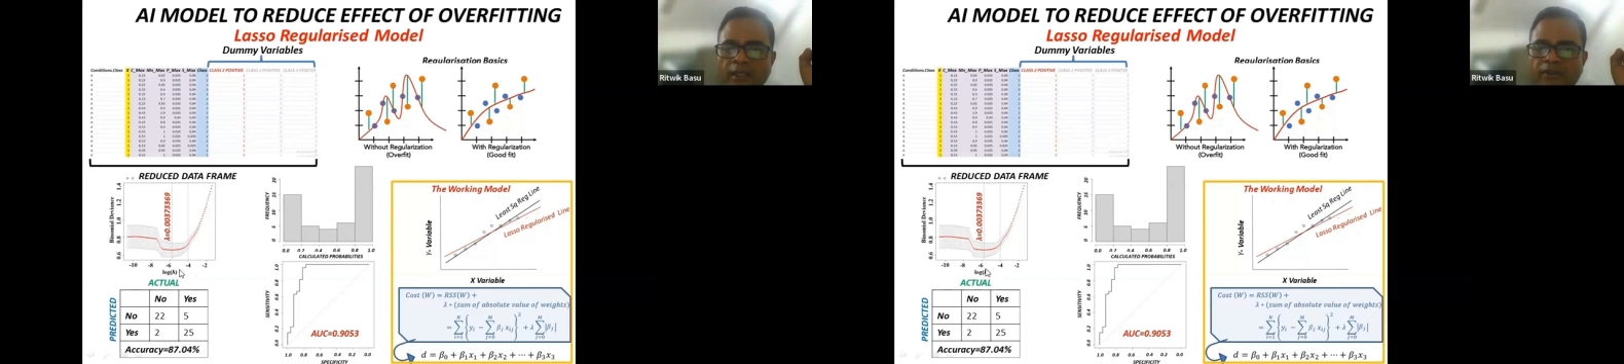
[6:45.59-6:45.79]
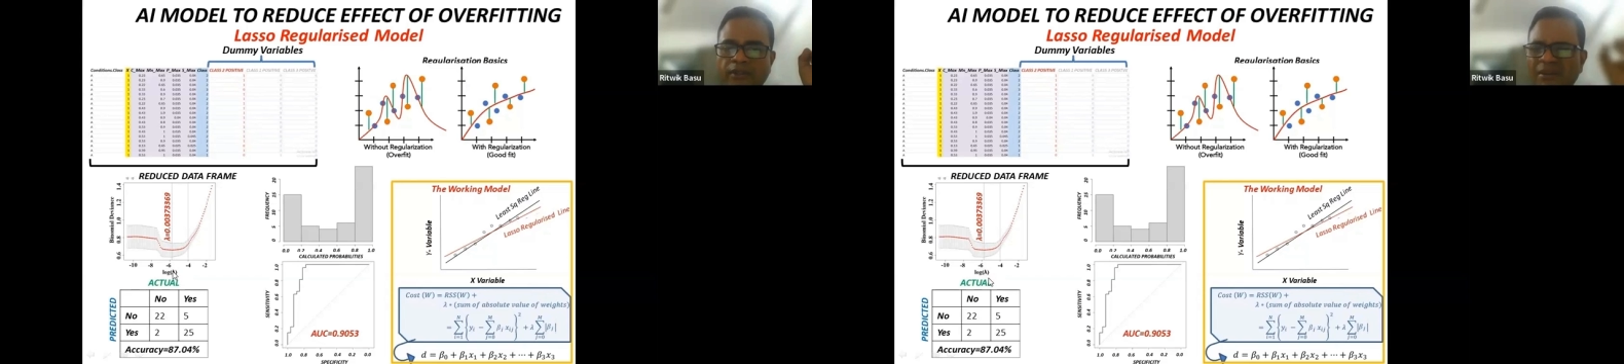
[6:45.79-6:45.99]

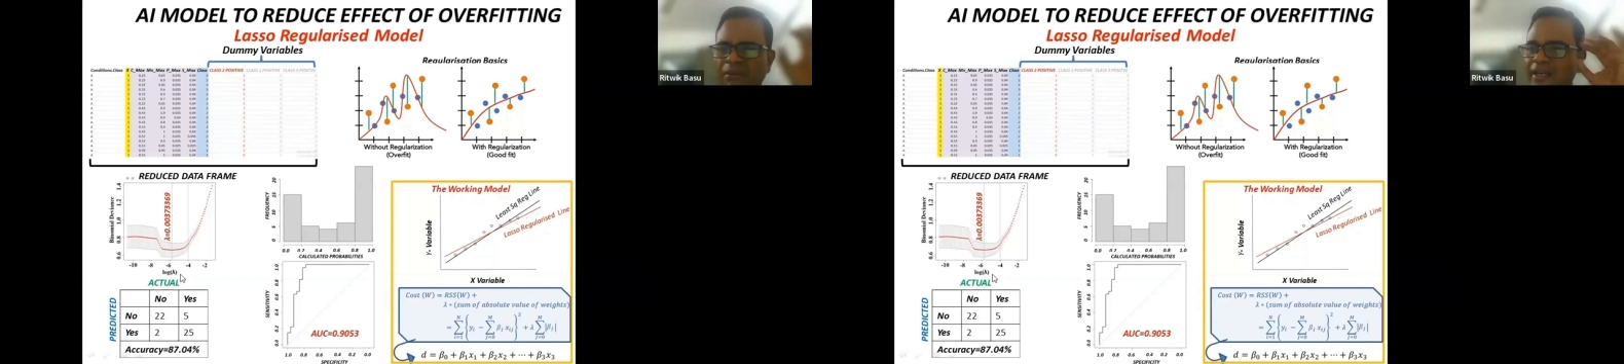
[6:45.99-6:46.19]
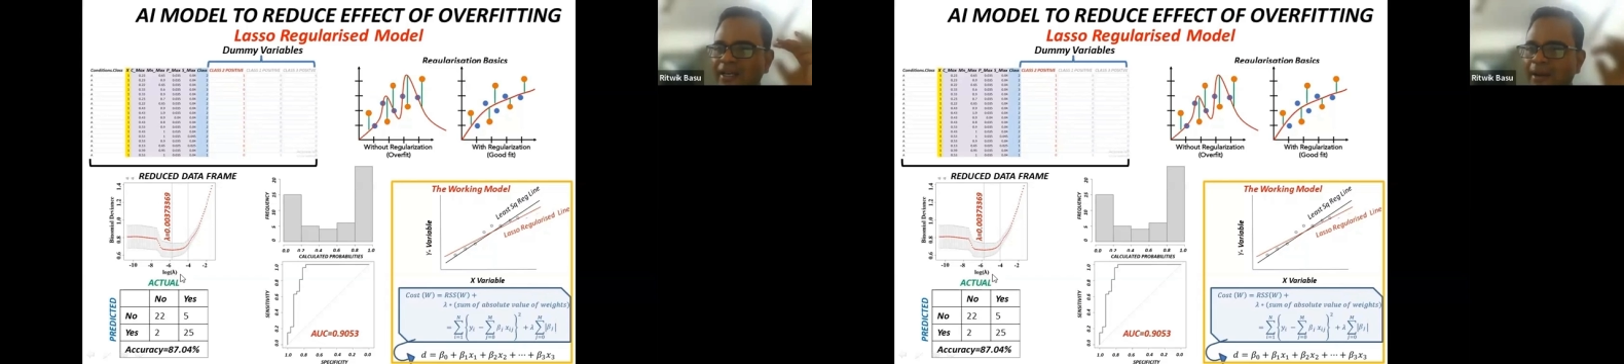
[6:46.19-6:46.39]
then
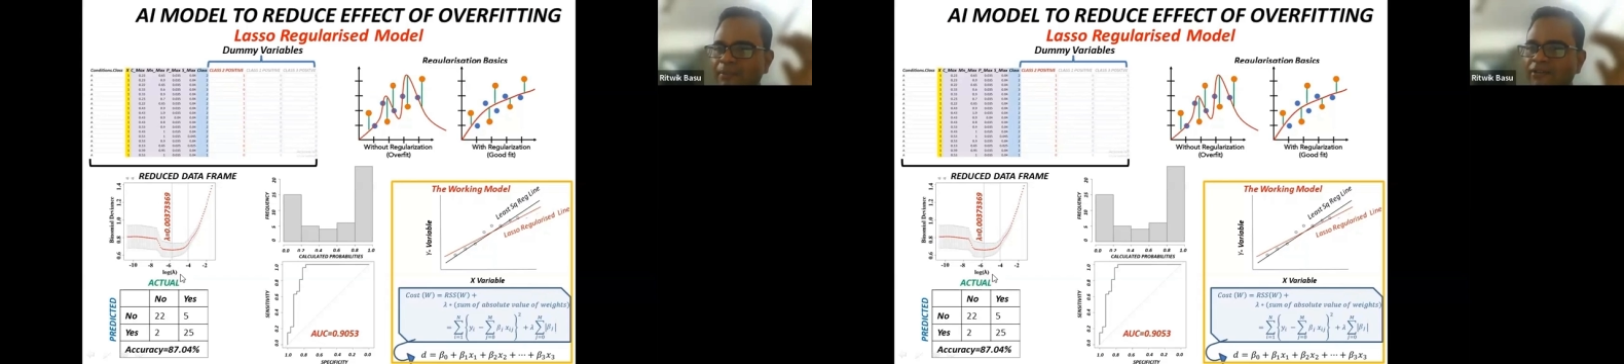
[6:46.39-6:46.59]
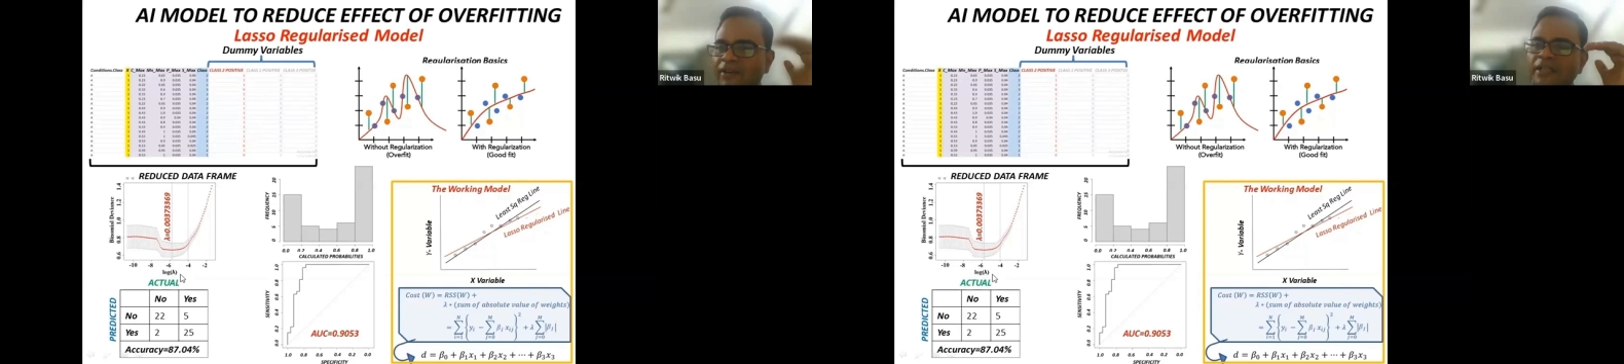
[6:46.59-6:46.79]
typically
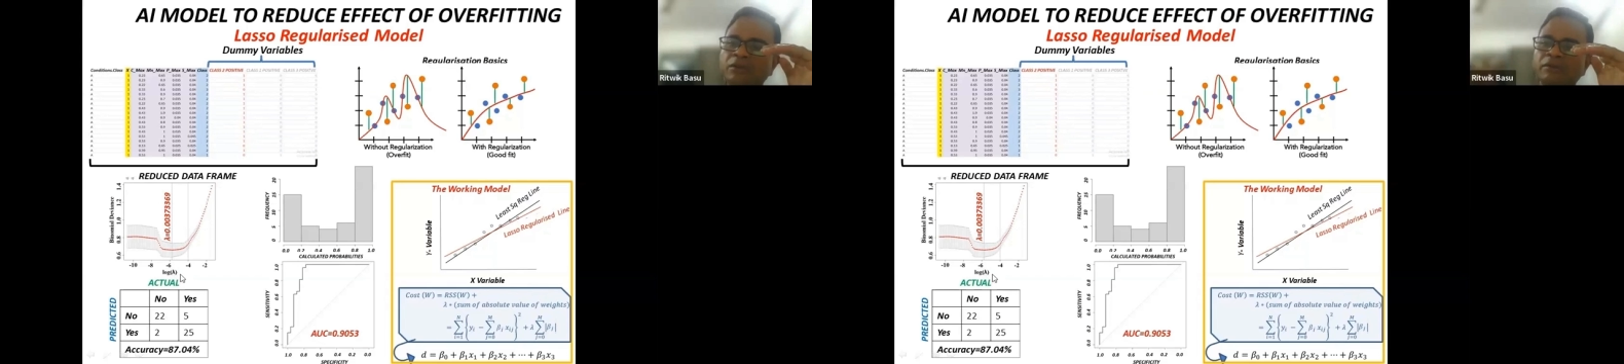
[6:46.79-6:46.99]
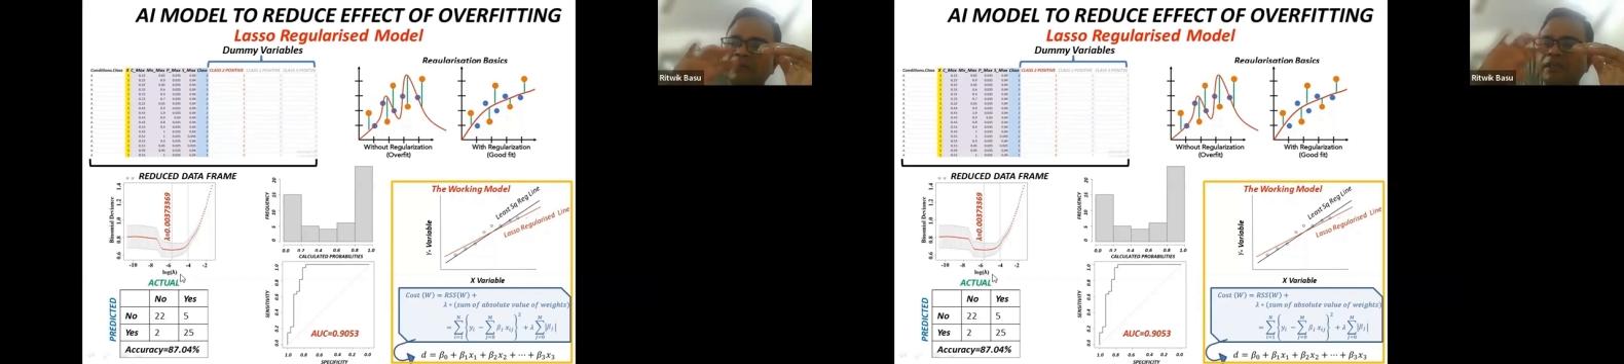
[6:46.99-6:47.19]
lambda
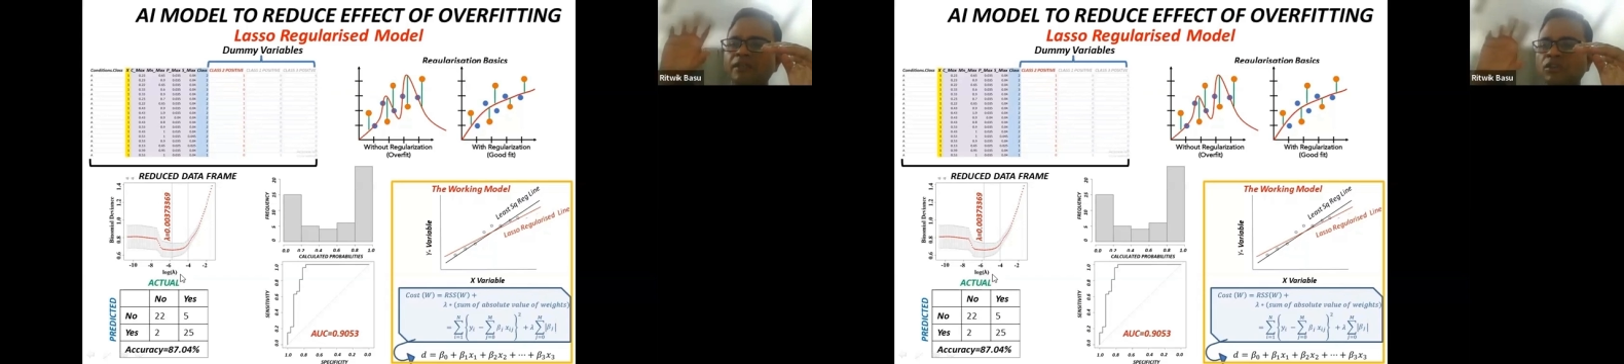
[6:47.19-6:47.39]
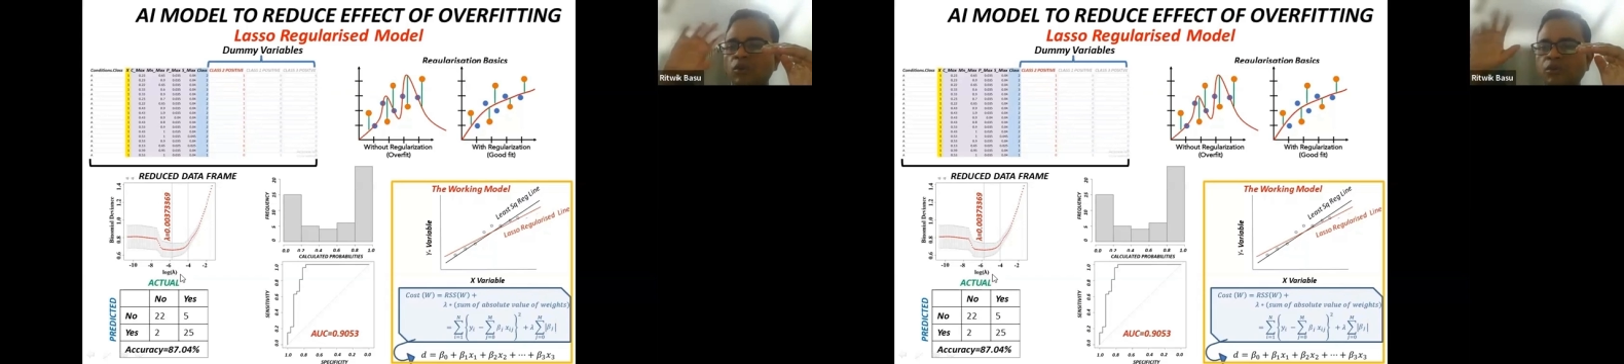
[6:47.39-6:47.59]
value
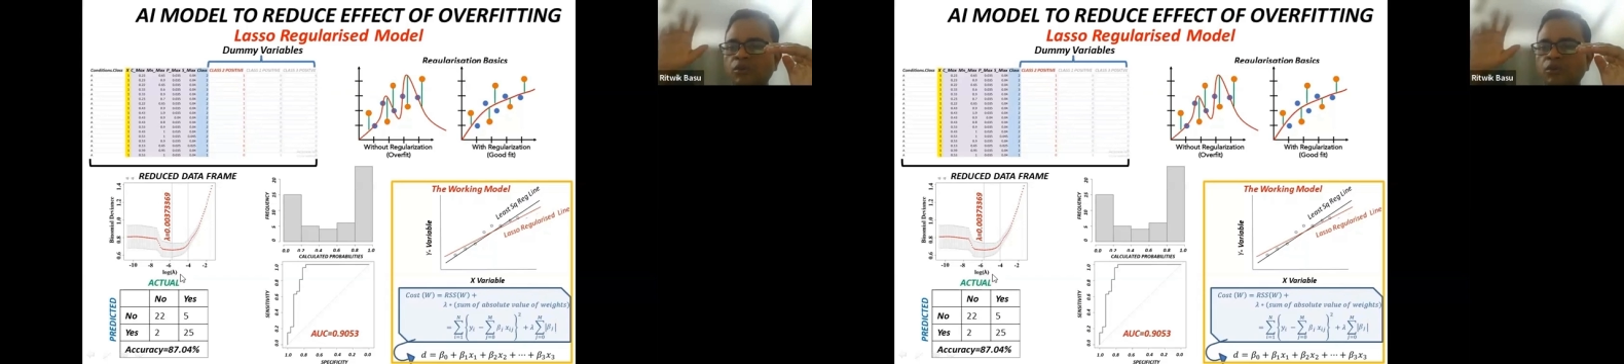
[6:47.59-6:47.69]
is close